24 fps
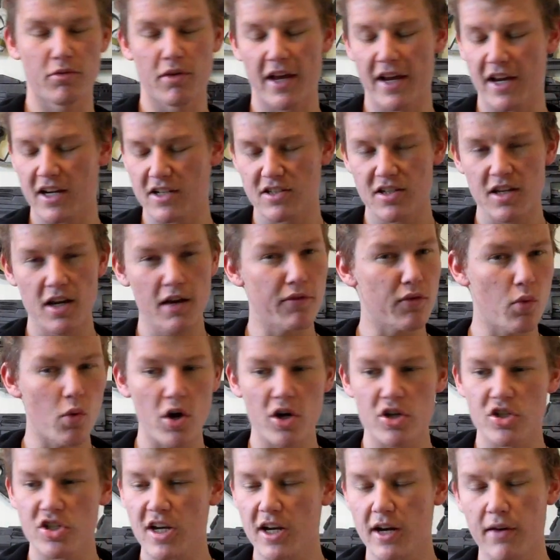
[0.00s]
Like I said, if you
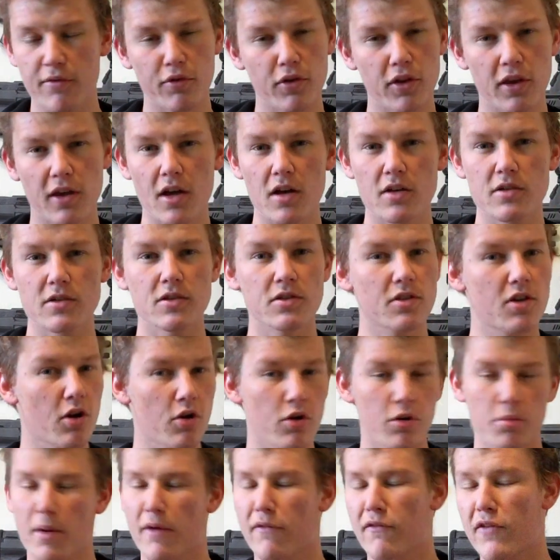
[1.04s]
want to check everything else,
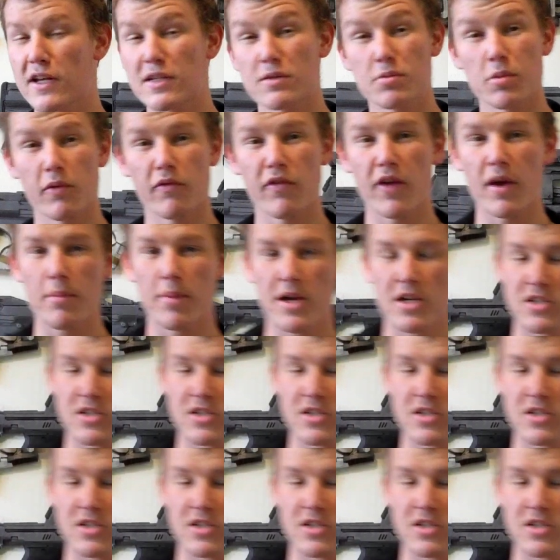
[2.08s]
go to my Facebook fan